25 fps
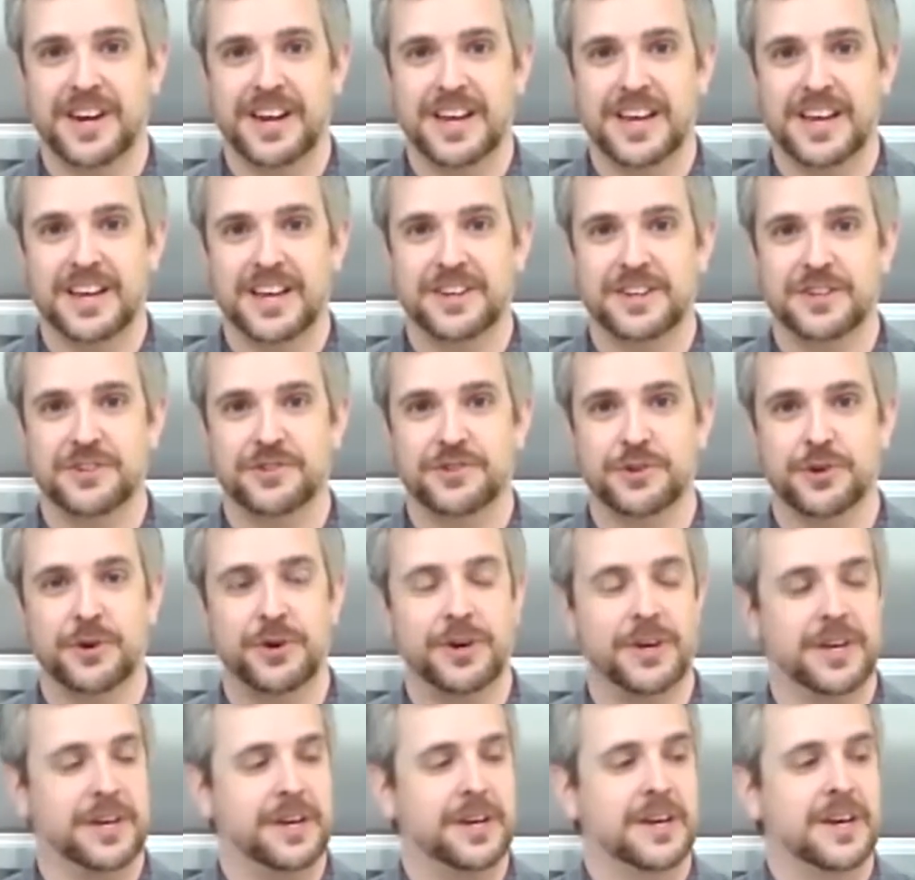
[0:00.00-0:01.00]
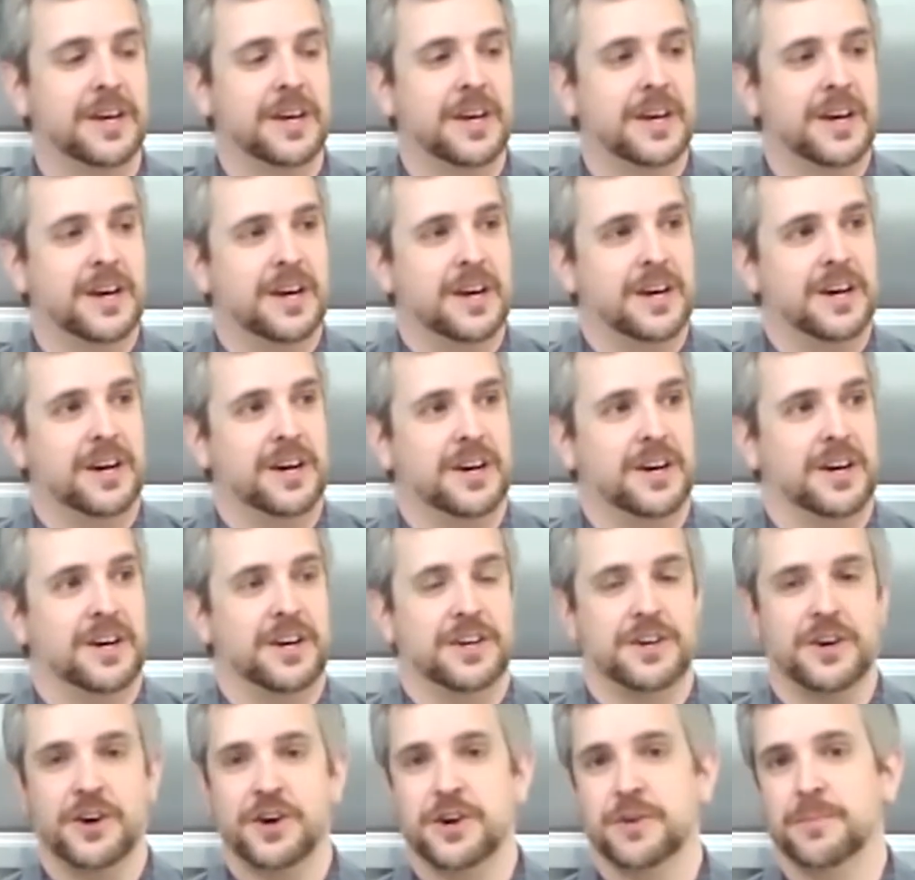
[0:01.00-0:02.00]
and enjoy.
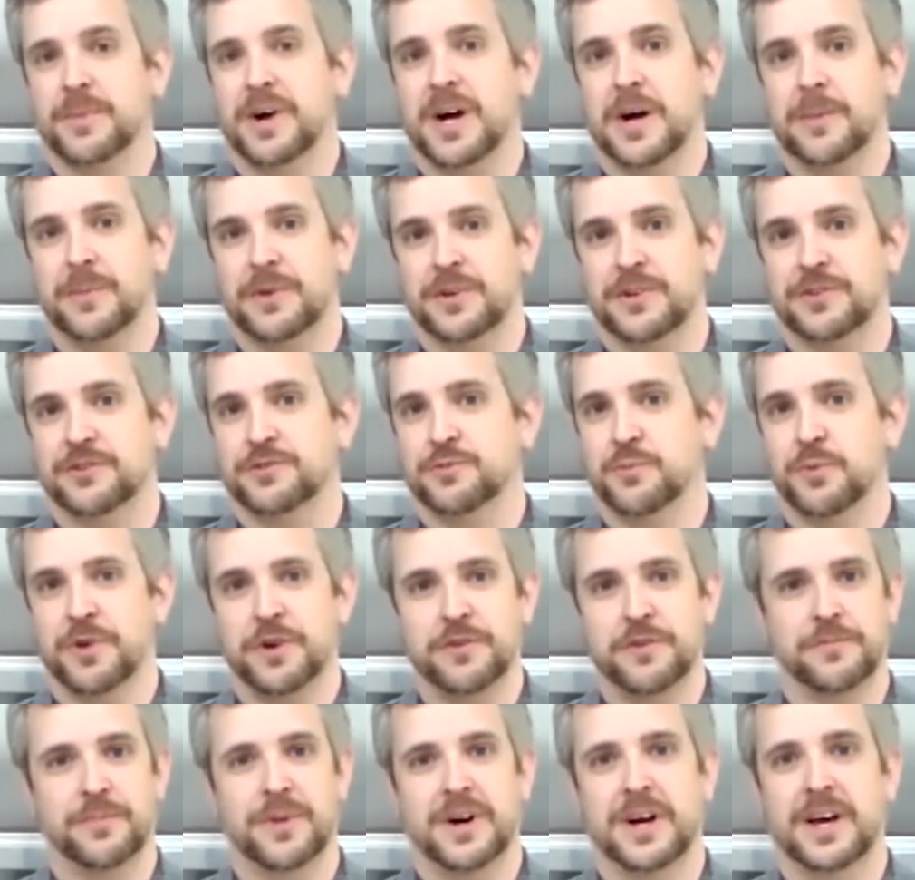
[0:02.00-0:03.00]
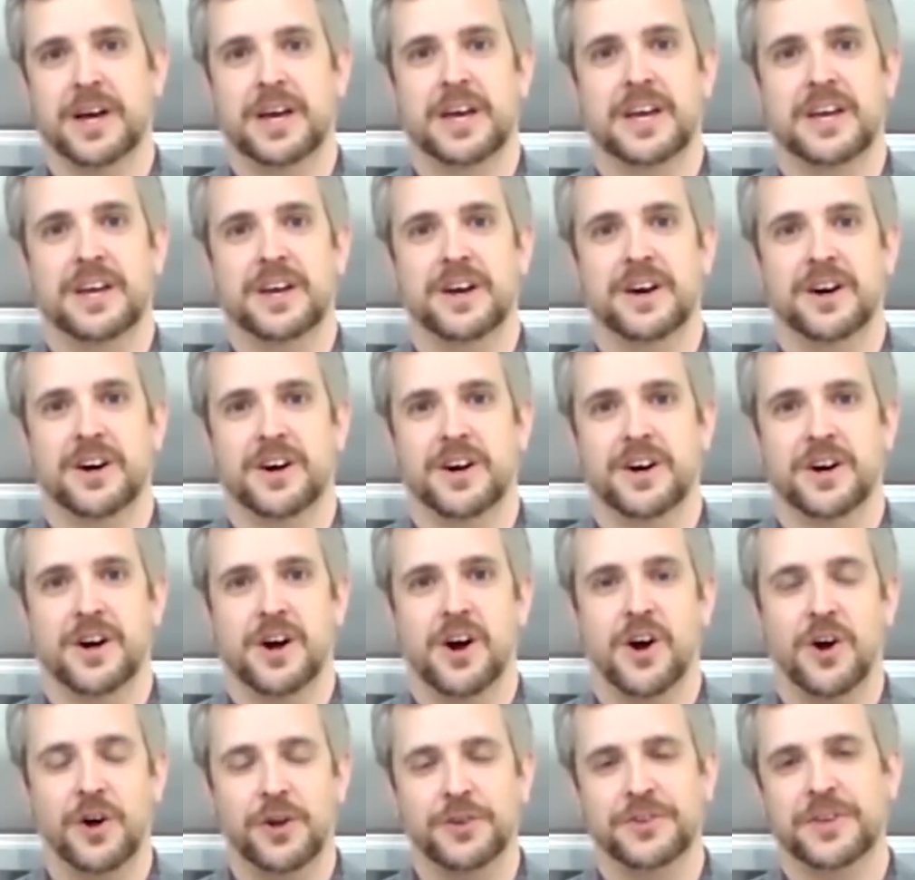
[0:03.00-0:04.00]
Cardamom is one of my
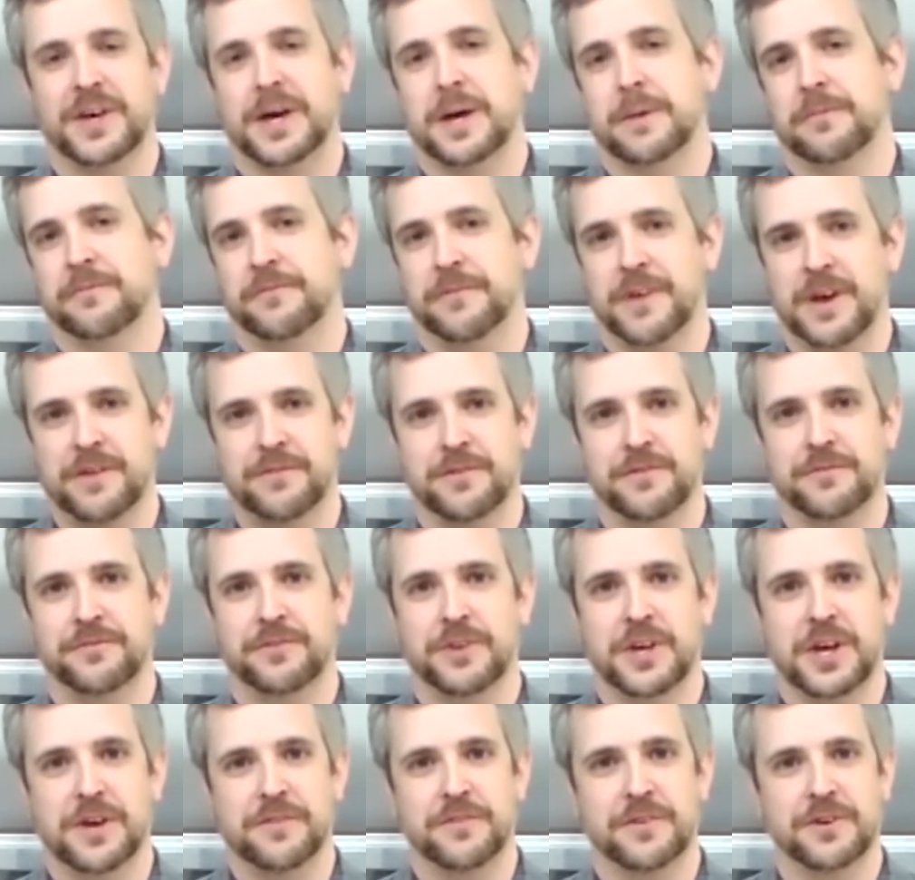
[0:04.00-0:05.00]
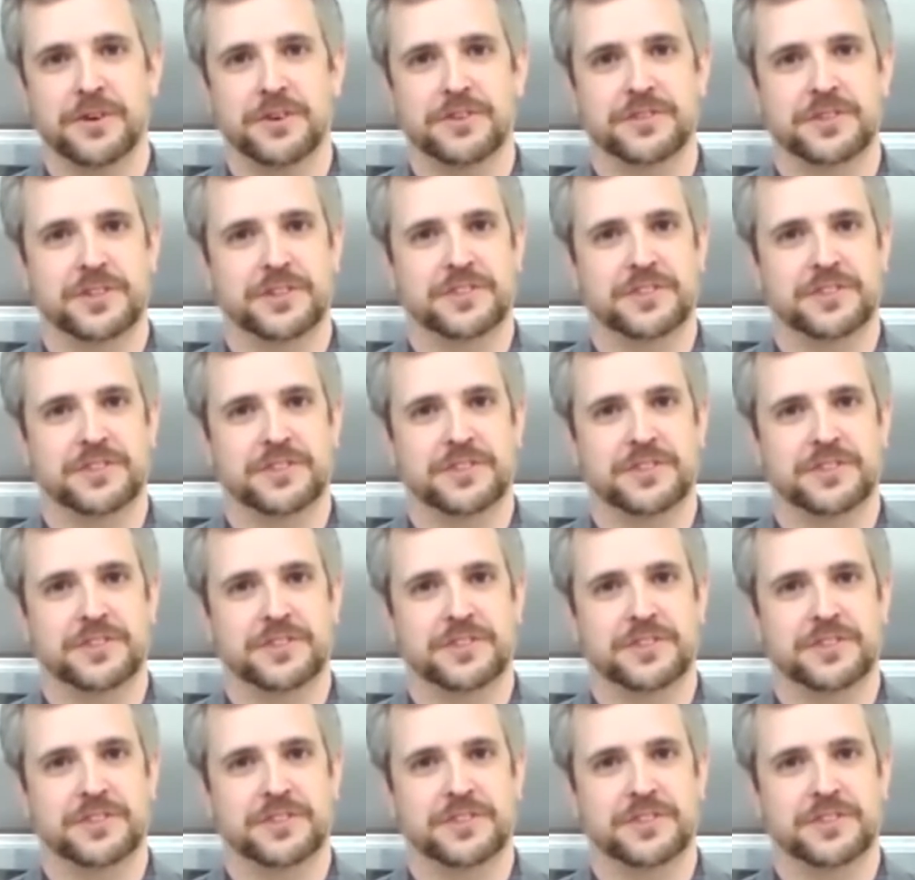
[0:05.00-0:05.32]
all-time favorite flavors.